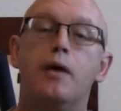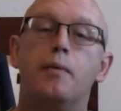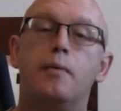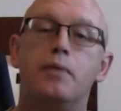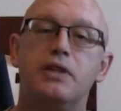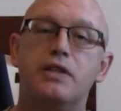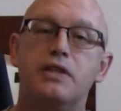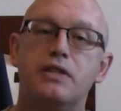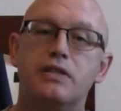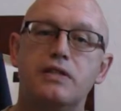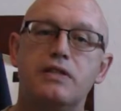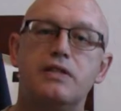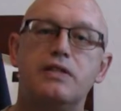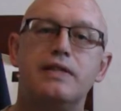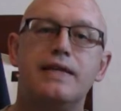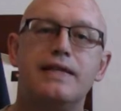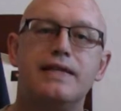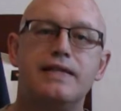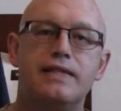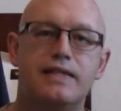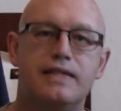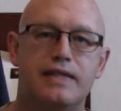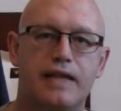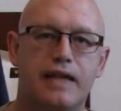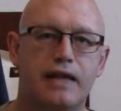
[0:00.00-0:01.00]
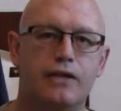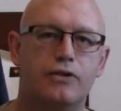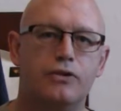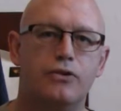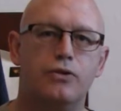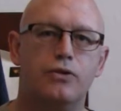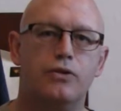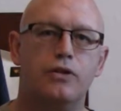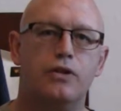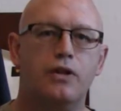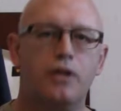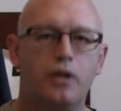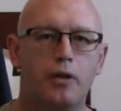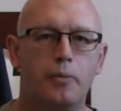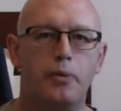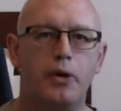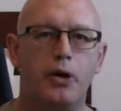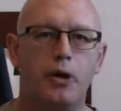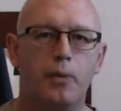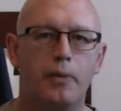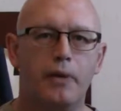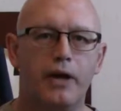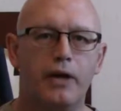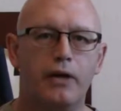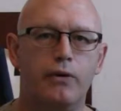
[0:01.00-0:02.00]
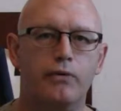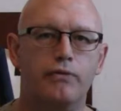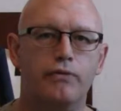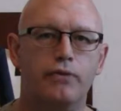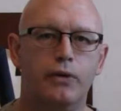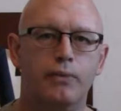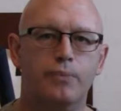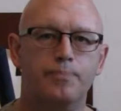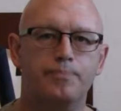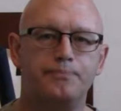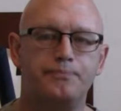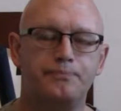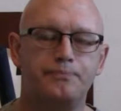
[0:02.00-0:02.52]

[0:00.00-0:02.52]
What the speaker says: But this is a standard lapel microphone.